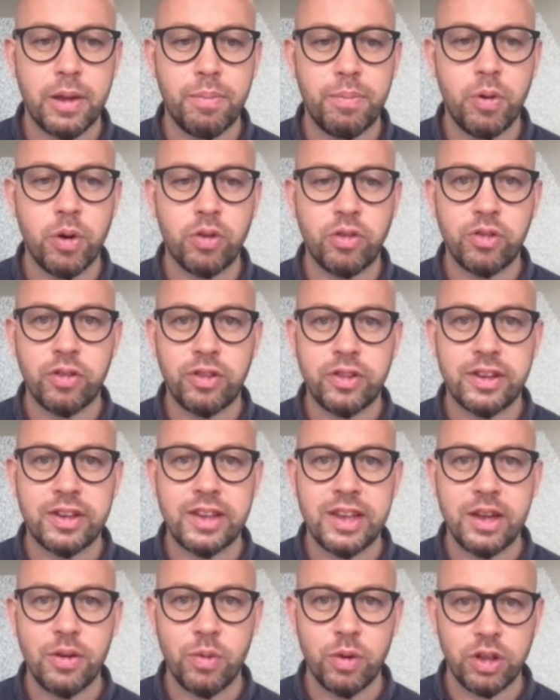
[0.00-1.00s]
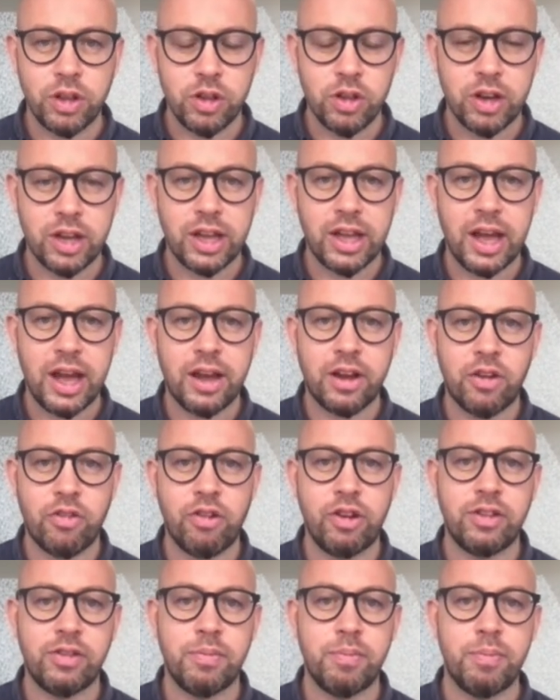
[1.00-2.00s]
But today we're looking at
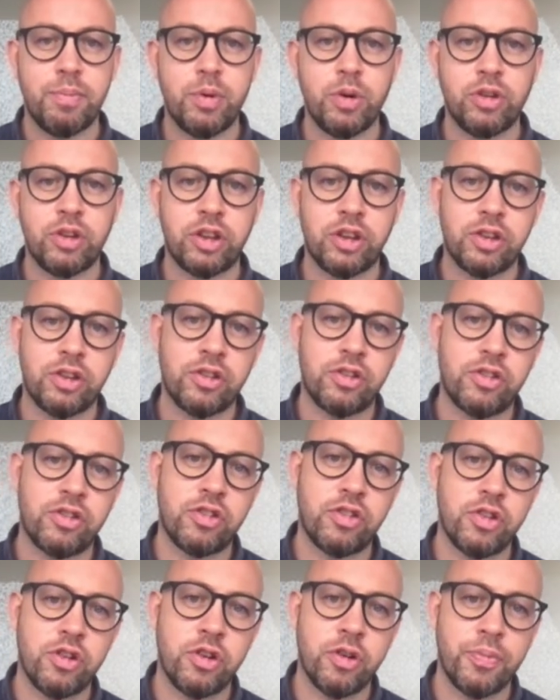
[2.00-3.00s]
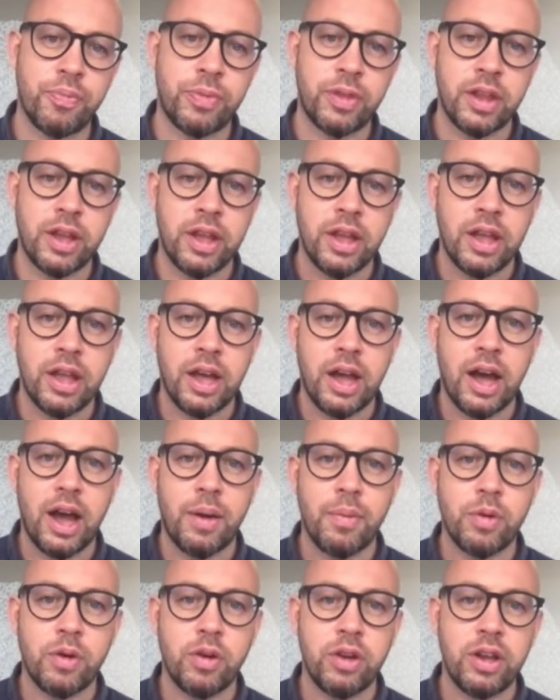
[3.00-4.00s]
creating buttons. So
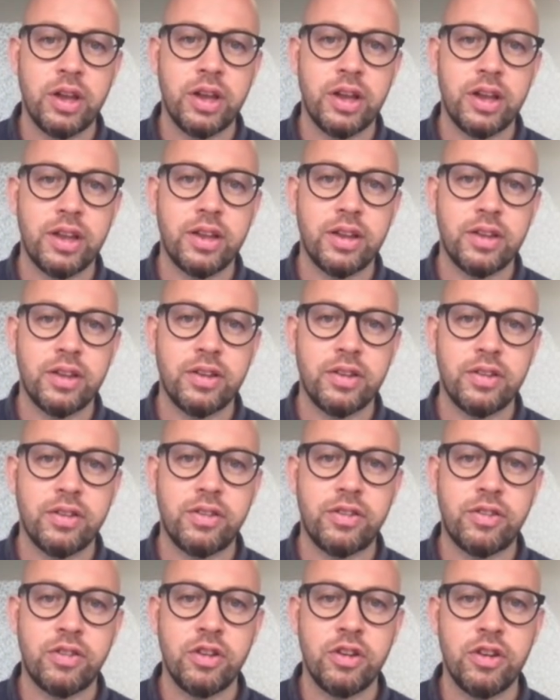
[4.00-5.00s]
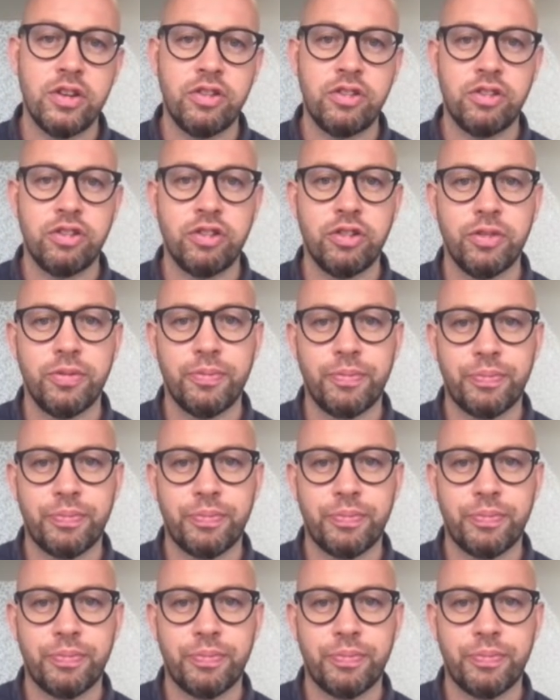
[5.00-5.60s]
I'm gonna search